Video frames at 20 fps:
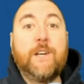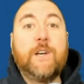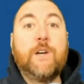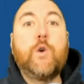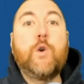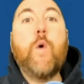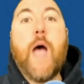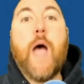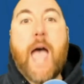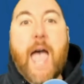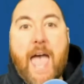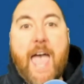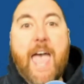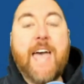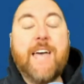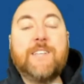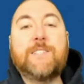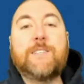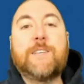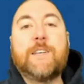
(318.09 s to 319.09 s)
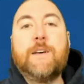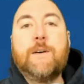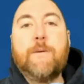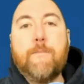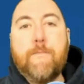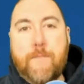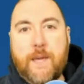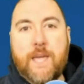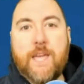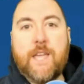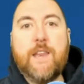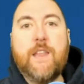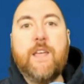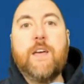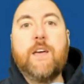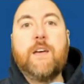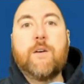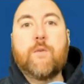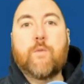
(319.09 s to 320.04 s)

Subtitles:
who has been